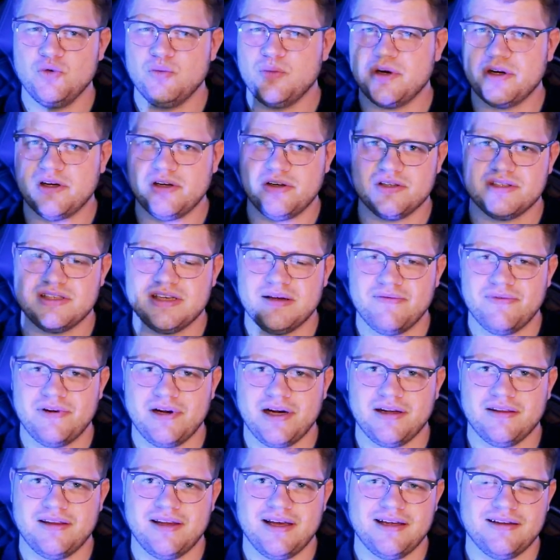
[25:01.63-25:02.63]
view model or
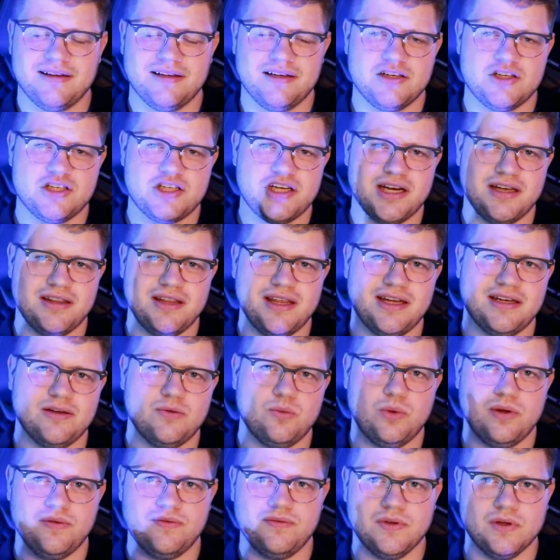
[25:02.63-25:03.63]
something like that and share
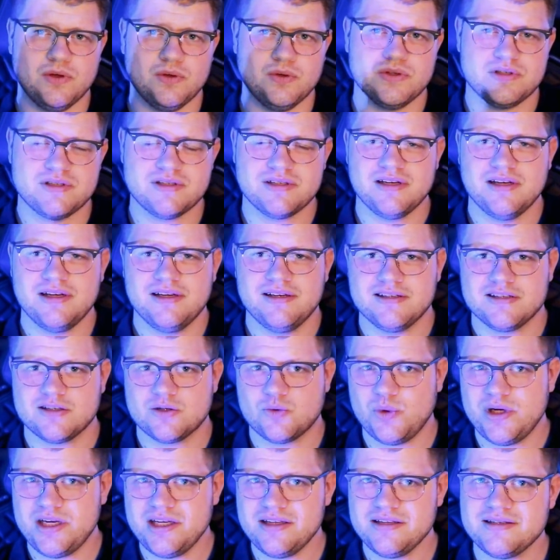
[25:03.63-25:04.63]
that with those
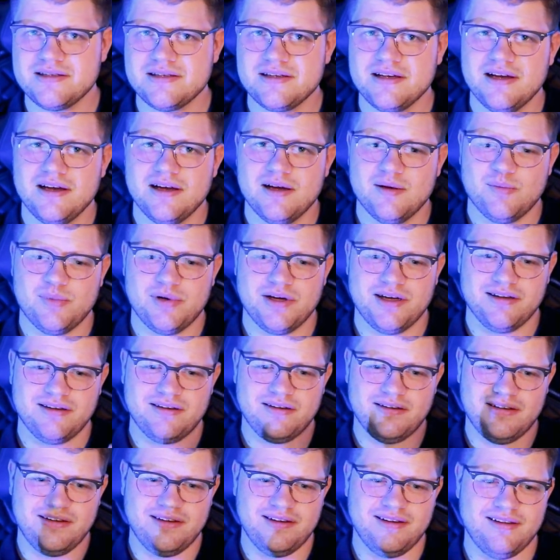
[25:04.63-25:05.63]
screens.
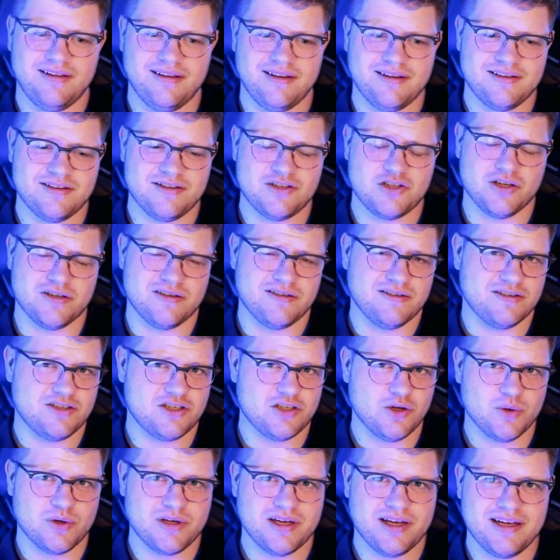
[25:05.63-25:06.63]
But this is just a
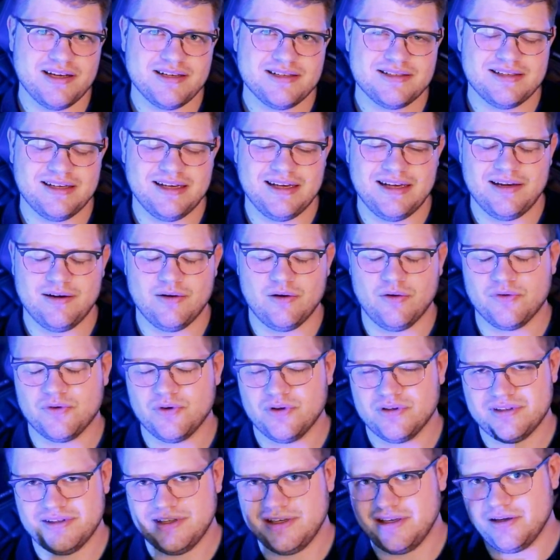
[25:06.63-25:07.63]
showcase, and of
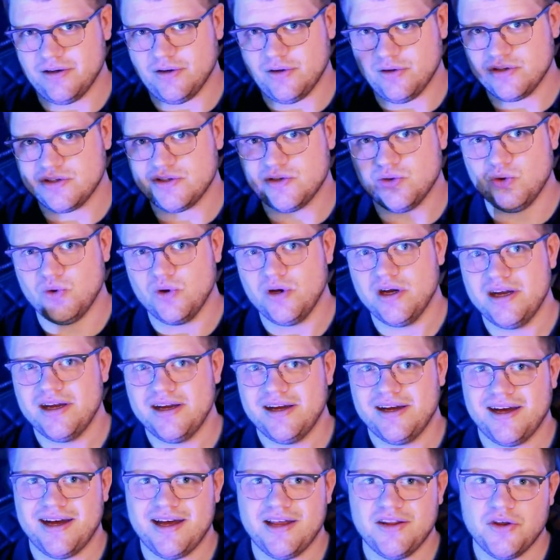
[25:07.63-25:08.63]
course there are also
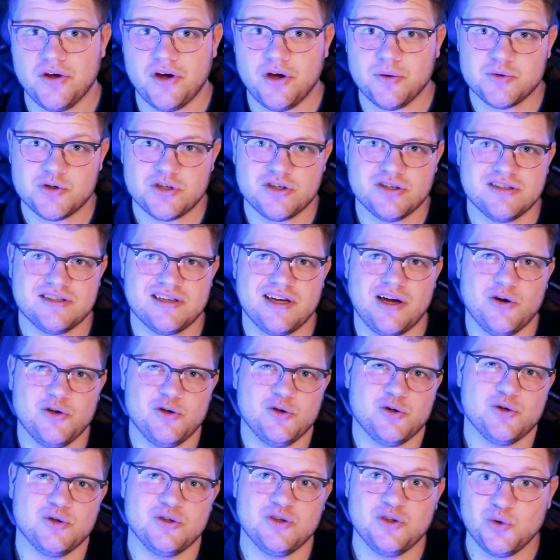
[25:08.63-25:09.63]
other options how
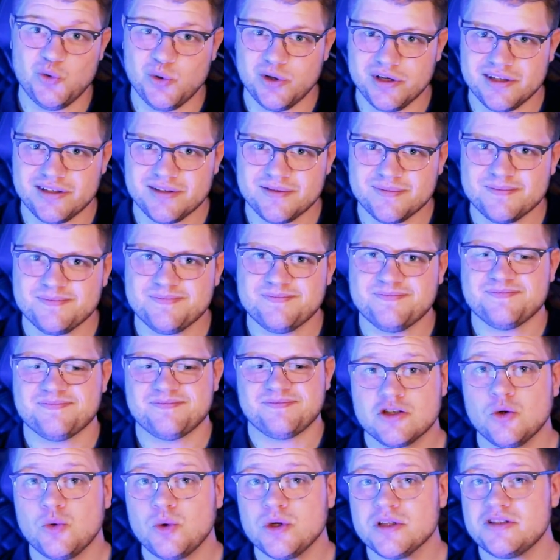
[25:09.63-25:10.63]
you could do it.
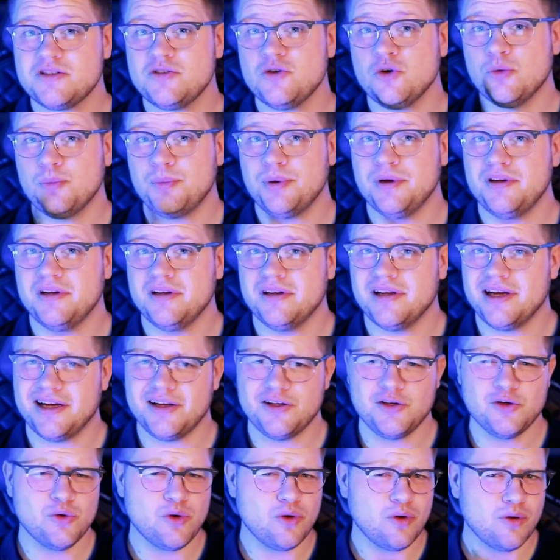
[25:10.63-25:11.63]
So what's your opinion?
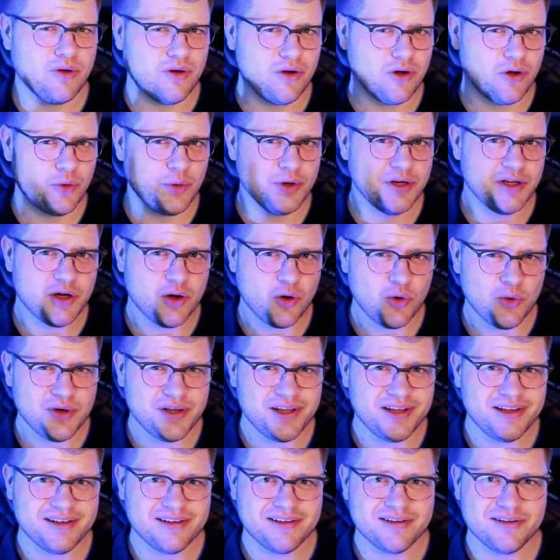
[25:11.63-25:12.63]
Are you already
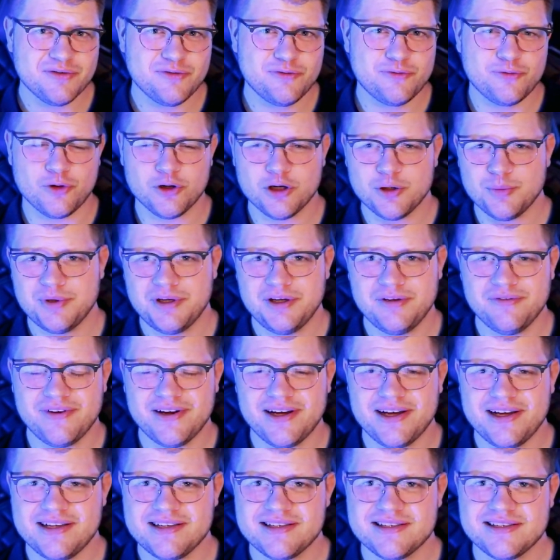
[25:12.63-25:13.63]
owning a foldable
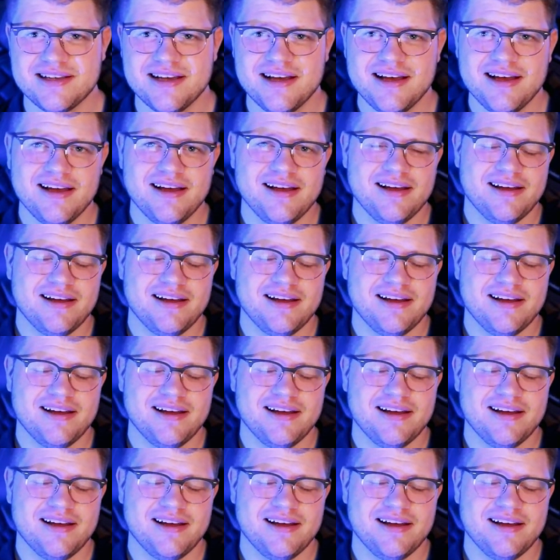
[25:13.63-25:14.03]
device?